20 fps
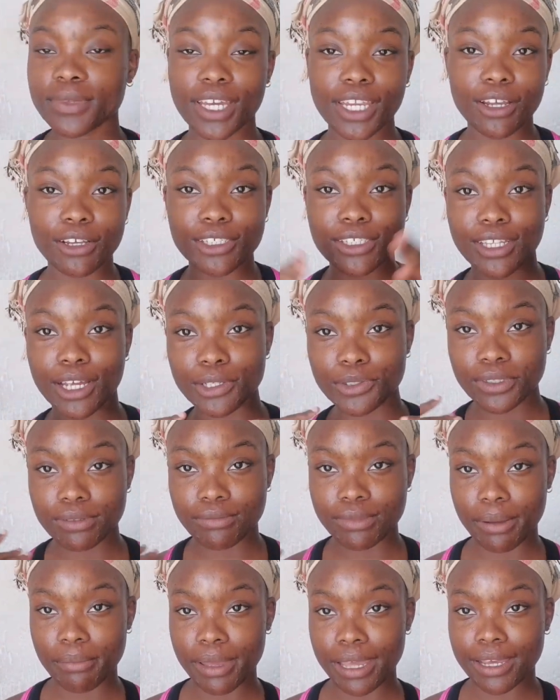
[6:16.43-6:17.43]
And I'll start
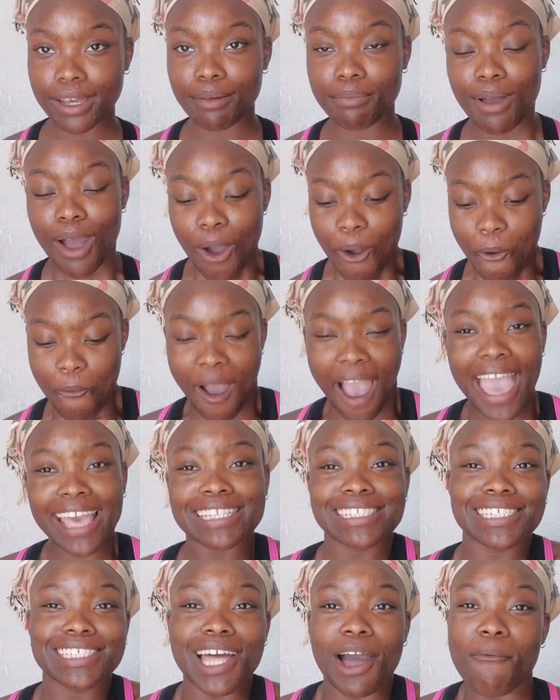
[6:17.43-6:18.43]
doing my makeup.
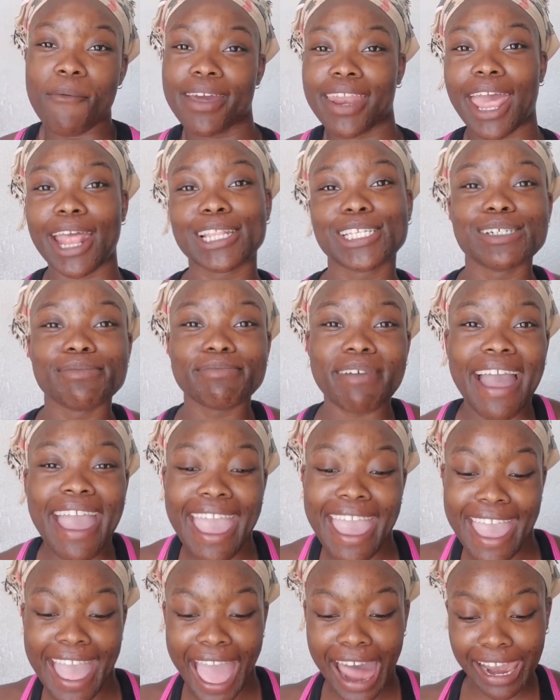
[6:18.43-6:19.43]
Why is it that when I do my
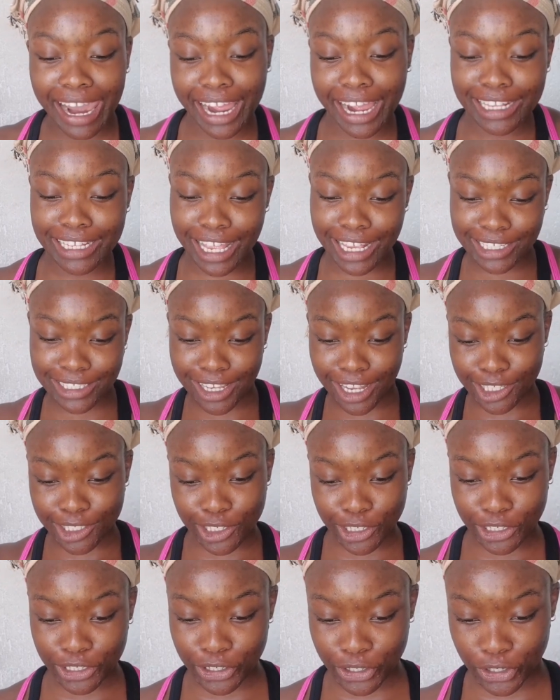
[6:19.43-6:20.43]
hair, I start
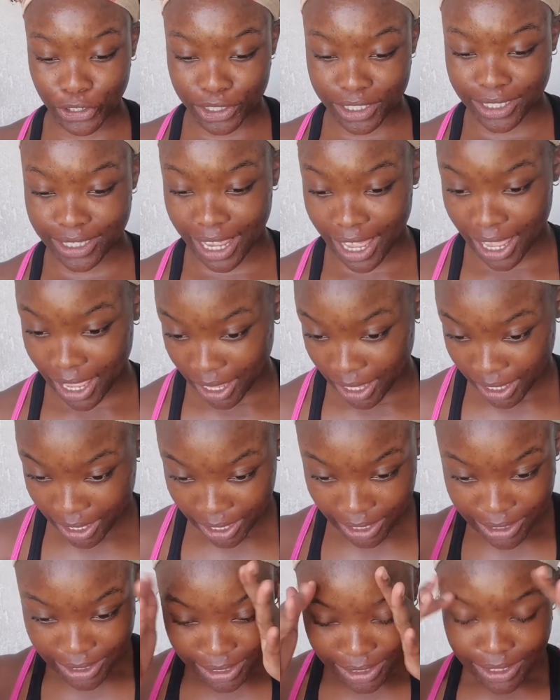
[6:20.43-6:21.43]
to look good? Eh?
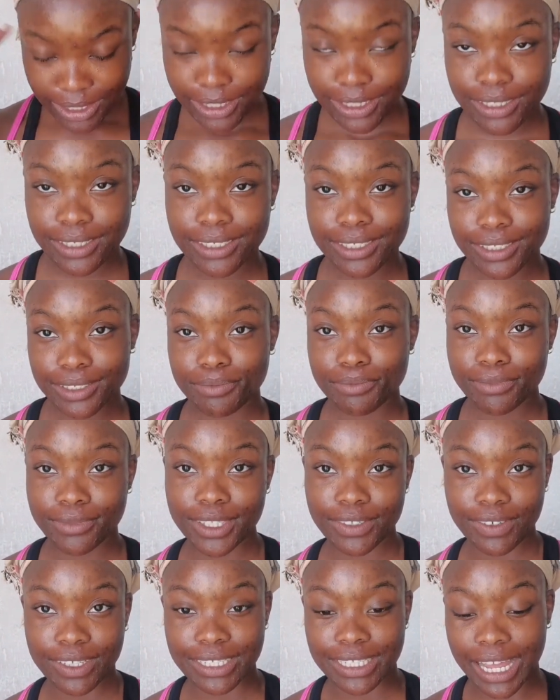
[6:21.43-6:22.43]

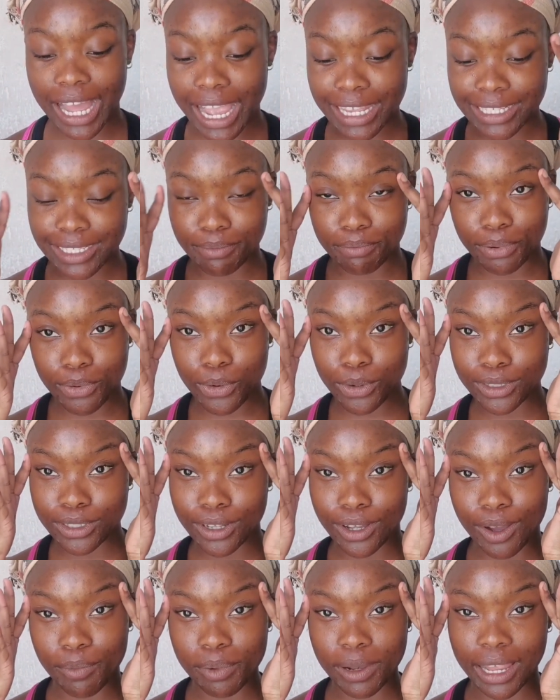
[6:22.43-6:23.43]
Even the eyes are
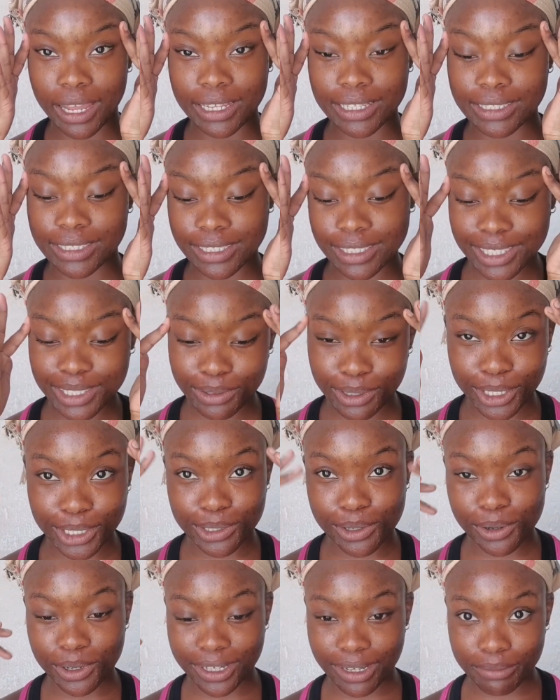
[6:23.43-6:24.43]
pulled up like this. What are you
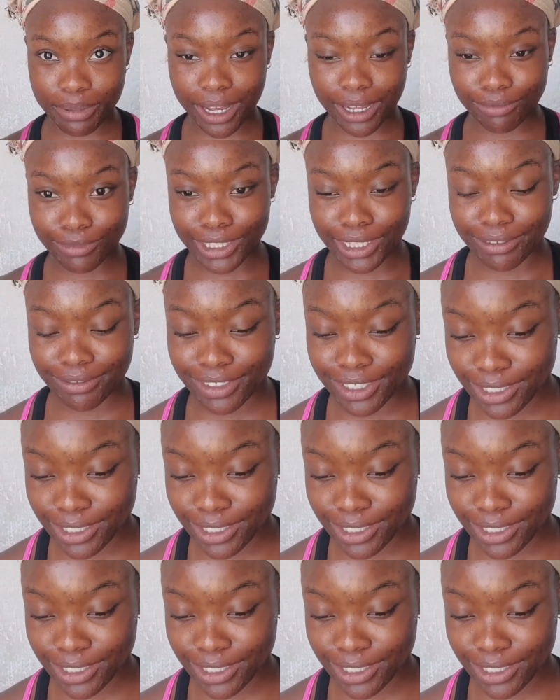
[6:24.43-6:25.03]
talking about?